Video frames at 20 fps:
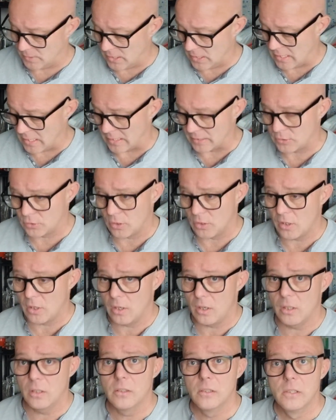yeah,
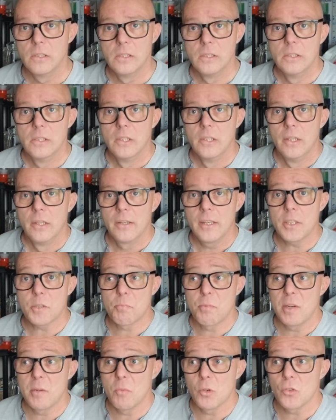so that's
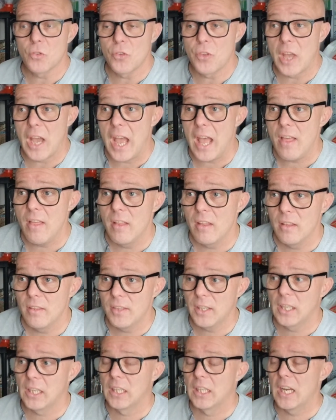pretty much that.
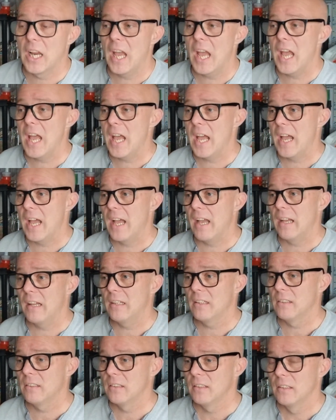The
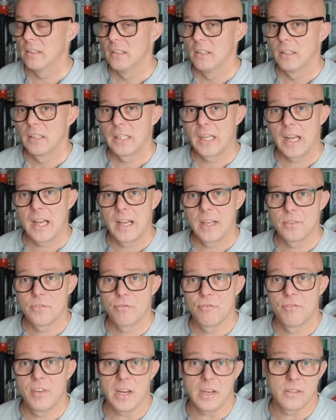car's
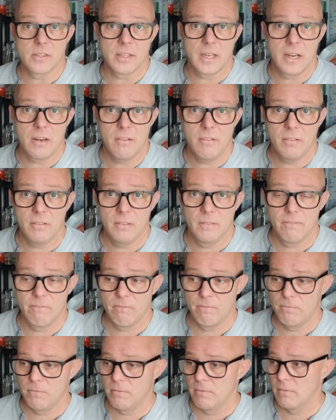fixed now.
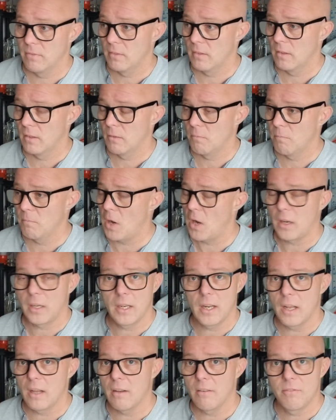Fucking
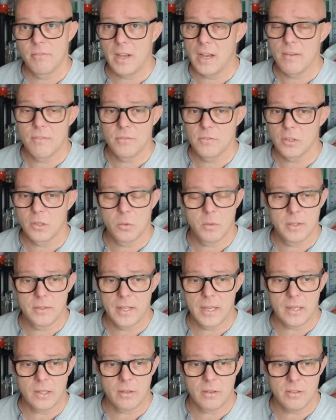hell, 500 quid
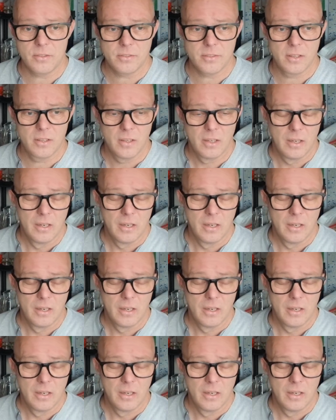that cost.